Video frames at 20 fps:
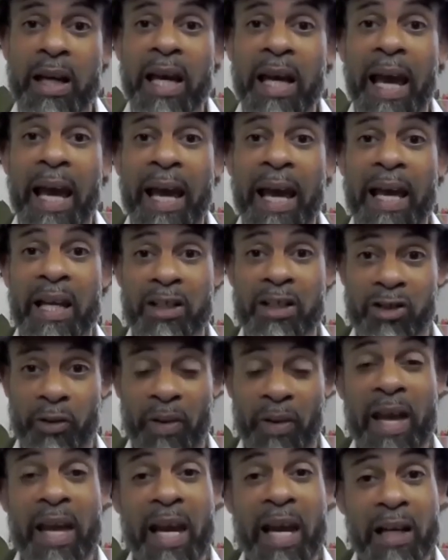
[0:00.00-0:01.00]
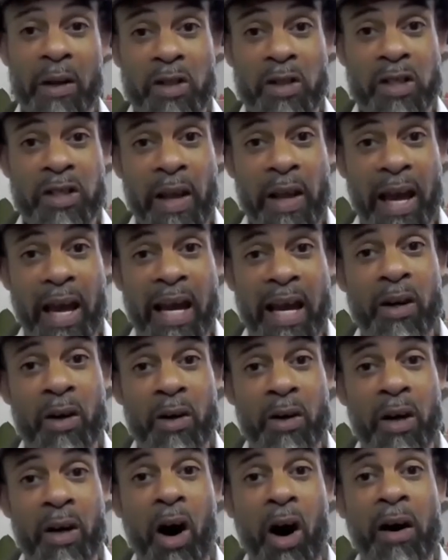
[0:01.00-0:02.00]
And so that inner
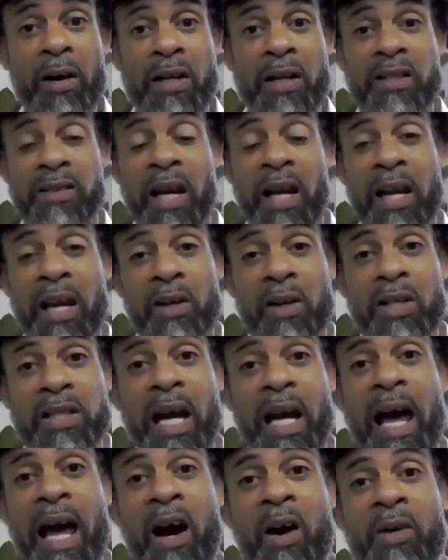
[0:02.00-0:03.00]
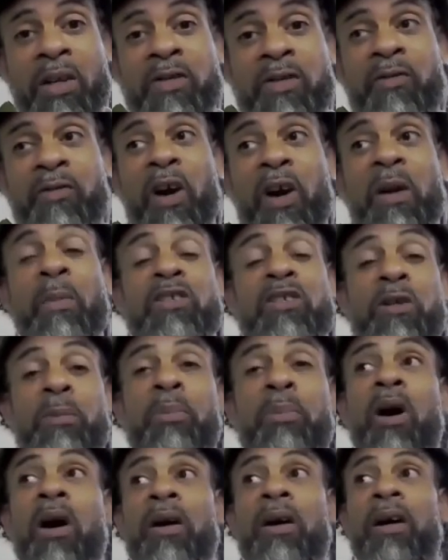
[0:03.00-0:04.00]
artist, that inner child is very much a
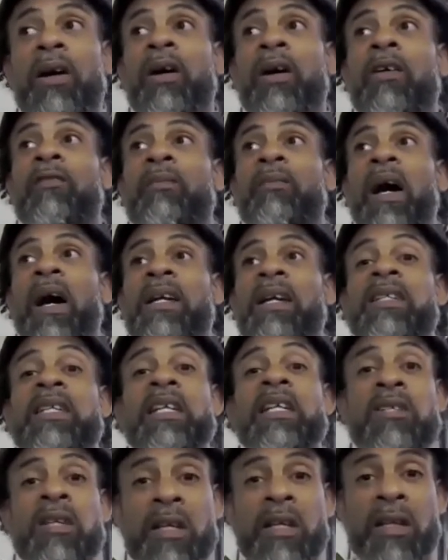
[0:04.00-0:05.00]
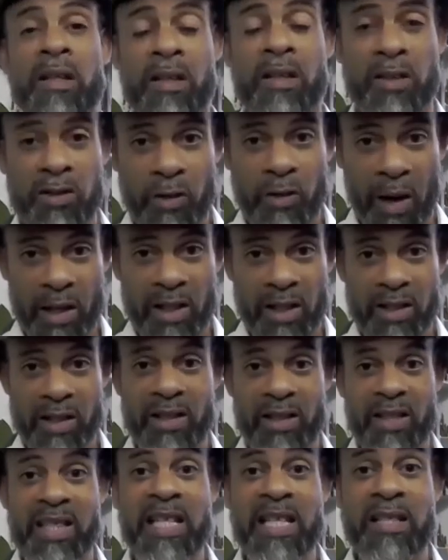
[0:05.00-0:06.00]
part of my teaching strategy and
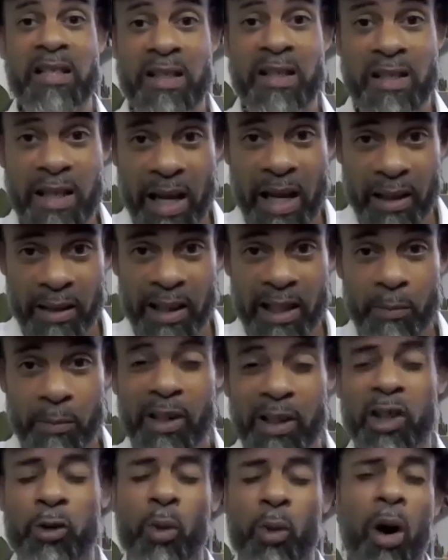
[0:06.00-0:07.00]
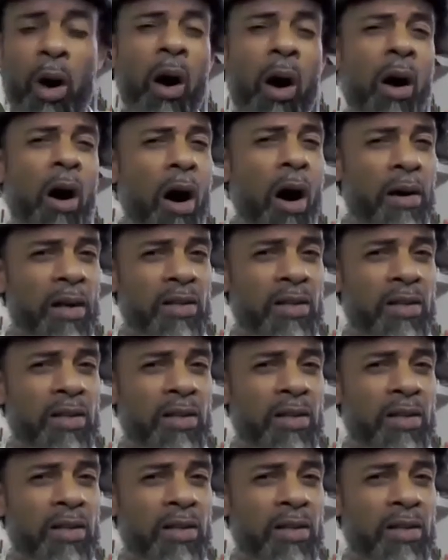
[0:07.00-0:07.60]
teaching technique, because we're all artists.